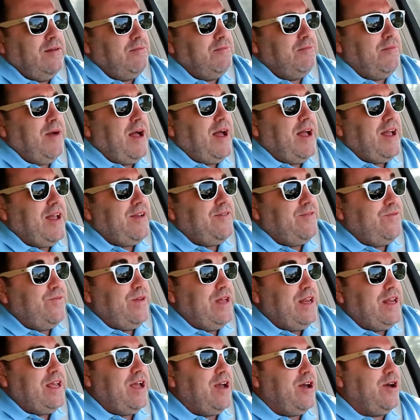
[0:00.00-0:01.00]
My
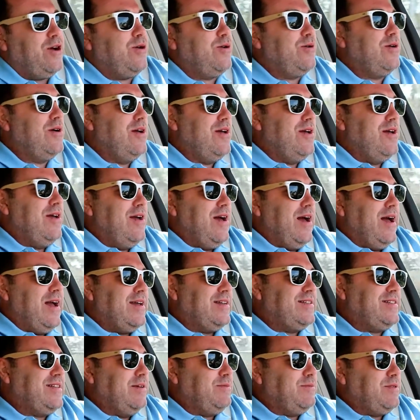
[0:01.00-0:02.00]
video I
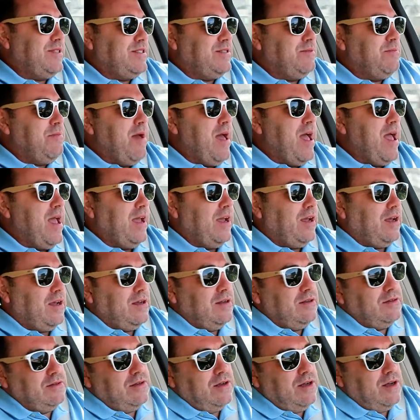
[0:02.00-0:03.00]
attempted to make
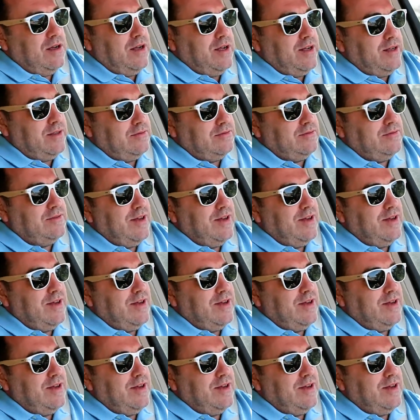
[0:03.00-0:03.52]
on